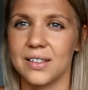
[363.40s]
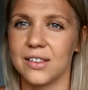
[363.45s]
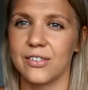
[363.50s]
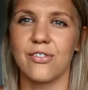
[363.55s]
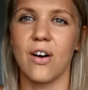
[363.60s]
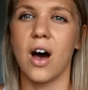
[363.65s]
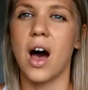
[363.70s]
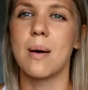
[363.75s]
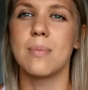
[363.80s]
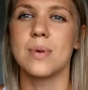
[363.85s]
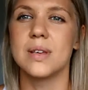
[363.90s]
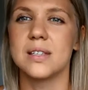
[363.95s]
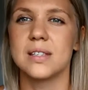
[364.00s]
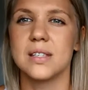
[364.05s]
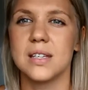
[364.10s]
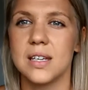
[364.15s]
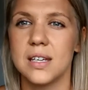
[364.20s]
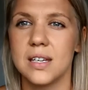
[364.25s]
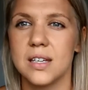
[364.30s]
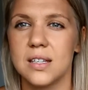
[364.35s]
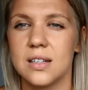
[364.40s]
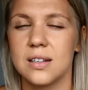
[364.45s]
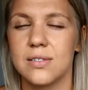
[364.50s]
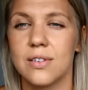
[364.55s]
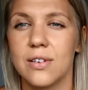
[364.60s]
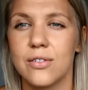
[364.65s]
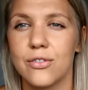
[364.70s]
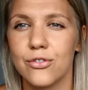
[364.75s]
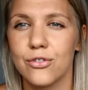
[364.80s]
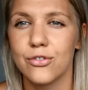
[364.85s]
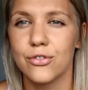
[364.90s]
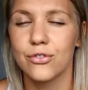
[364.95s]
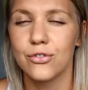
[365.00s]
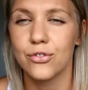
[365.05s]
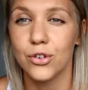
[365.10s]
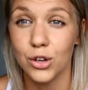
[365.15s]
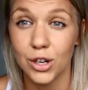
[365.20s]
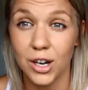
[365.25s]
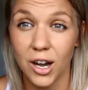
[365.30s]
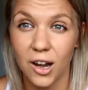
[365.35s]
the fibres in
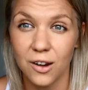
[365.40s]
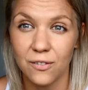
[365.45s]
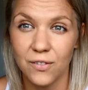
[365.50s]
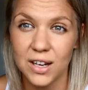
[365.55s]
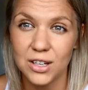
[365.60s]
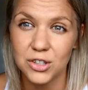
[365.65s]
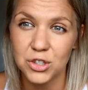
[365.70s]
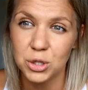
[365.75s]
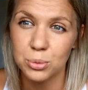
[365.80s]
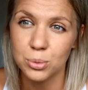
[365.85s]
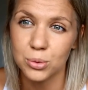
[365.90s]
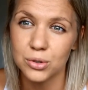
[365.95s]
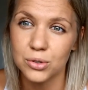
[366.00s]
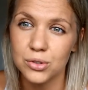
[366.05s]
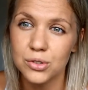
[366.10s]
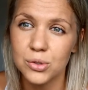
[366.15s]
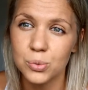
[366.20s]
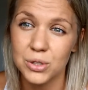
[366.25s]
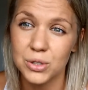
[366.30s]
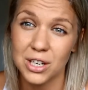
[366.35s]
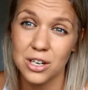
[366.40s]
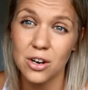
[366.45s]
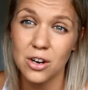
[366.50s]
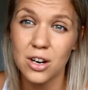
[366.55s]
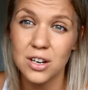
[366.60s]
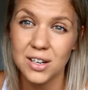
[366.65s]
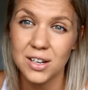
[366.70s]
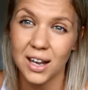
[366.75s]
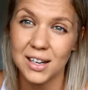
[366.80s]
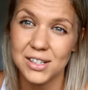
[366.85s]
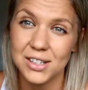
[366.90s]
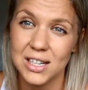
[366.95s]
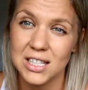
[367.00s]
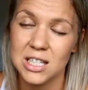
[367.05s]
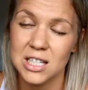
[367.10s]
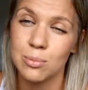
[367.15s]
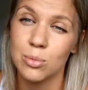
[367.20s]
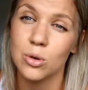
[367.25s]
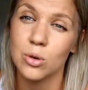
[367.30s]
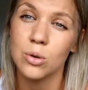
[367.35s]
fruit and vegetables, which are
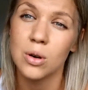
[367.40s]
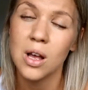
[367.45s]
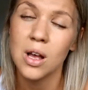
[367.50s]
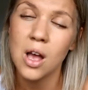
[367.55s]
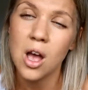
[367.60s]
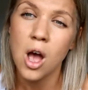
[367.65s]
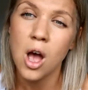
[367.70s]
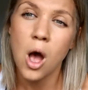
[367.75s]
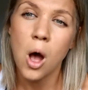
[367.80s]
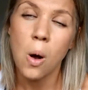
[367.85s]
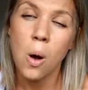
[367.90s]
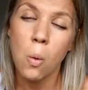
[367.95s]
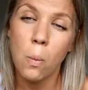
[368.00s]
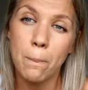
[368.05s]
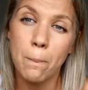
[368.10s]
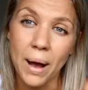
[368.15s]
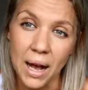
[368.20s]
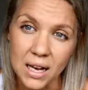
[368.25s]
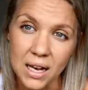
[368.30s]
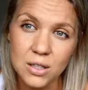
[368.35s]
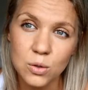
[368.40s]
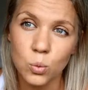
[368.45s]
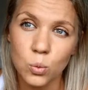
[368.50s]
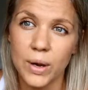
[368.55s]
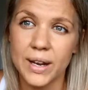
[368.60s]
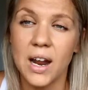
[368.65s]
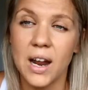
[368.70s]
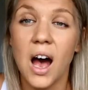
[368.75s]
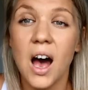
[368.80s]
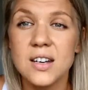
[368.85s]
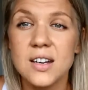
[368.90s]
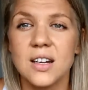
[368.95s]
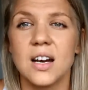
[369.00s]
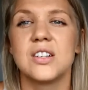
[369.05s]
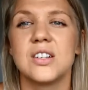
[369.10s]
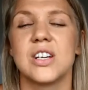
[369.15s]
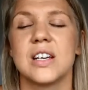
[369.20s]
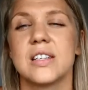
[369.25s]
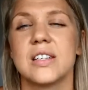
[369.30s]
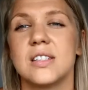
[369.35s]
non-digestible, but when are
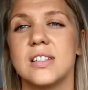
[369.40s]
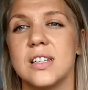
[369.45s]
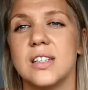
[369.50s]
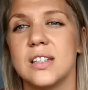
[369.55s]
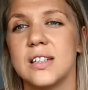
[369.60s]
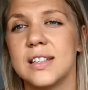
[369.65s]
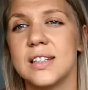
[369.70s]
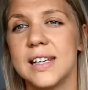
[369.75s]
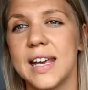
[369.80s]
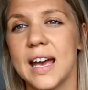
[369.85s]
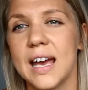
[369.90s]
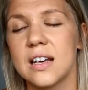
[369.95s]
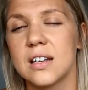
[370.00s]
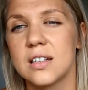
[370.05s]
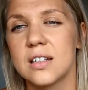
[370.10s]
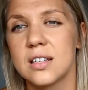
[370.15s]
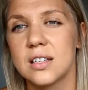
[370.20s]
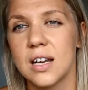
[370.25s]
digested, get